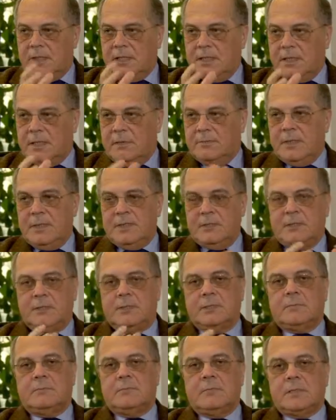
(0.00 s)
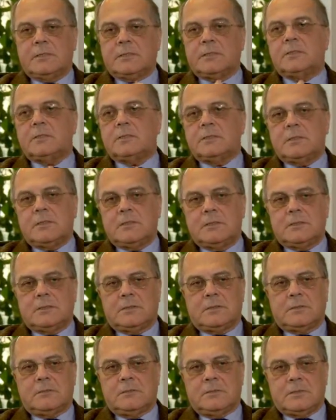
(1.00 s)
amalgamation, but this
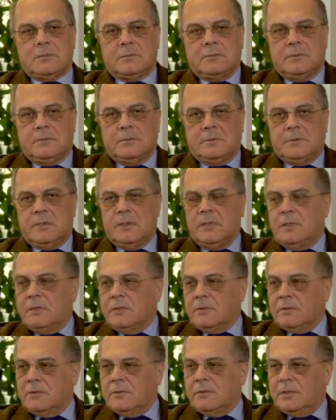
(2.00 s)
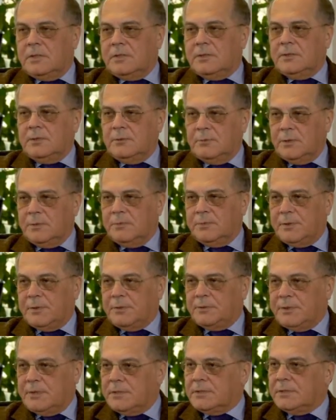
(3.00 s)
is what we call a normal
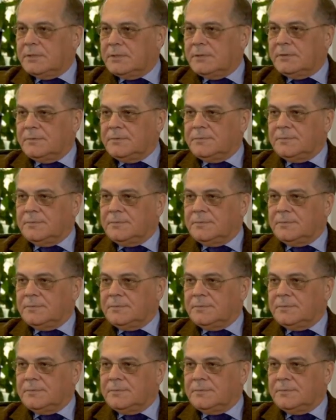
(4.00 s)
process.